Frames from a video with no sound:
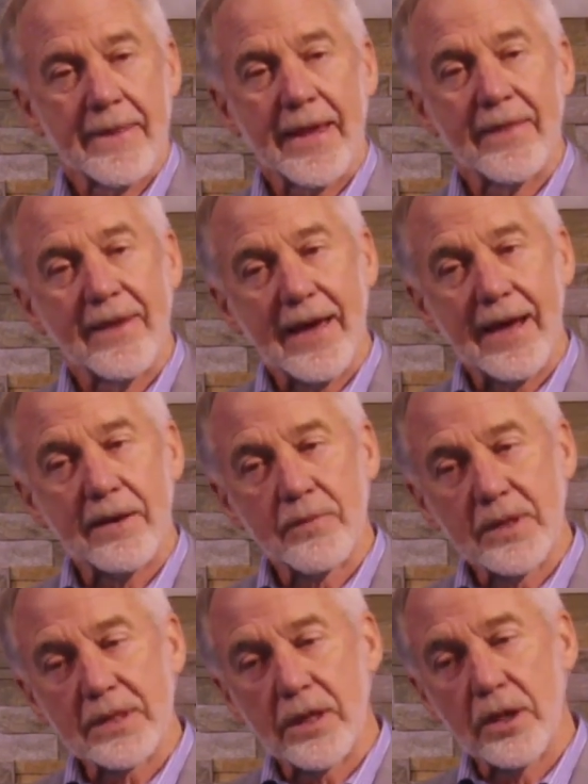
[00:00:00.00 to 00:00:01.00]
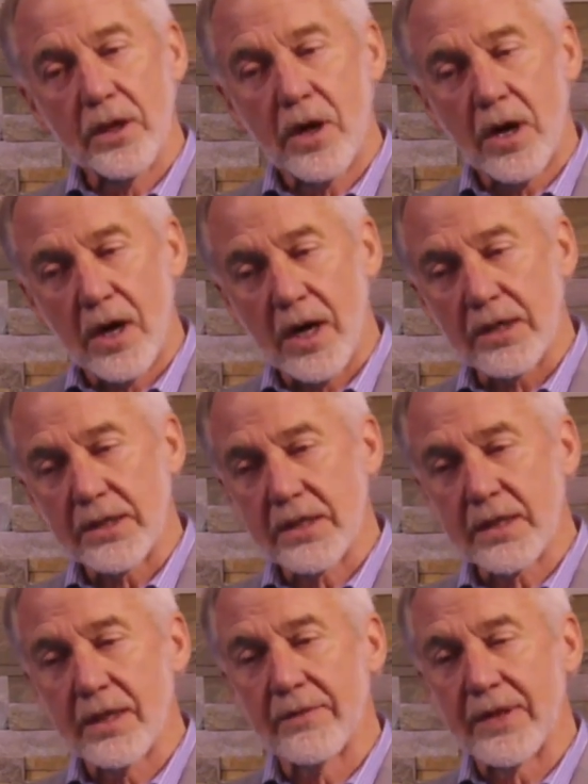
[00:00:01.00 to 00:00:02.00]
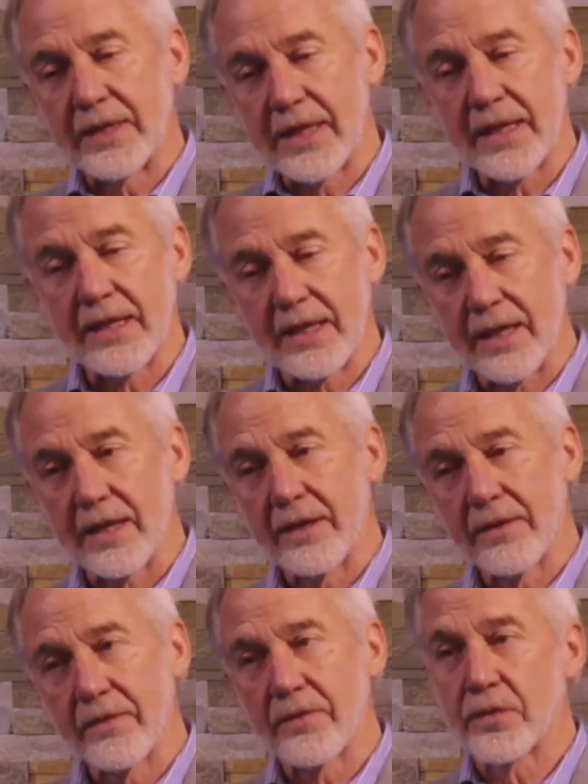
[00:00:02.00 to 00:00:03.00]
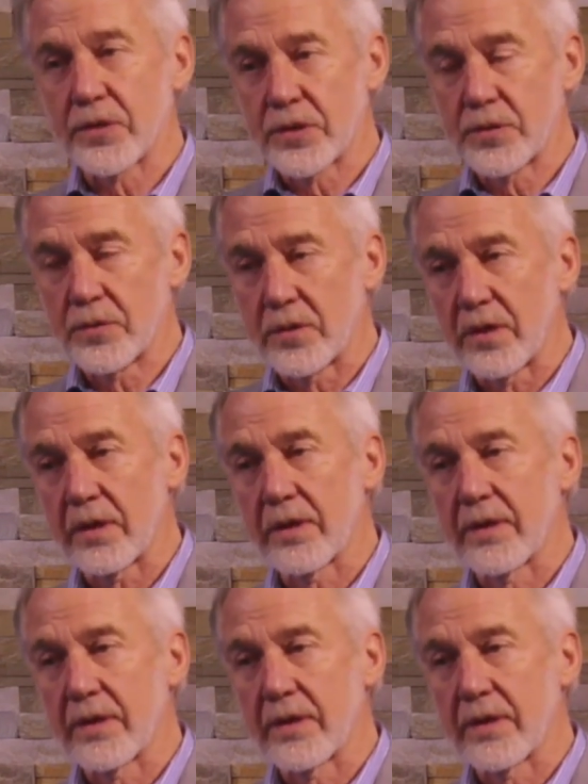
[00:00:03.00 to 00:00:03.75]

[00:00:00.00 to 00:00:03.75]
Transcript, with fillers: And that was a loss of identity, for sure.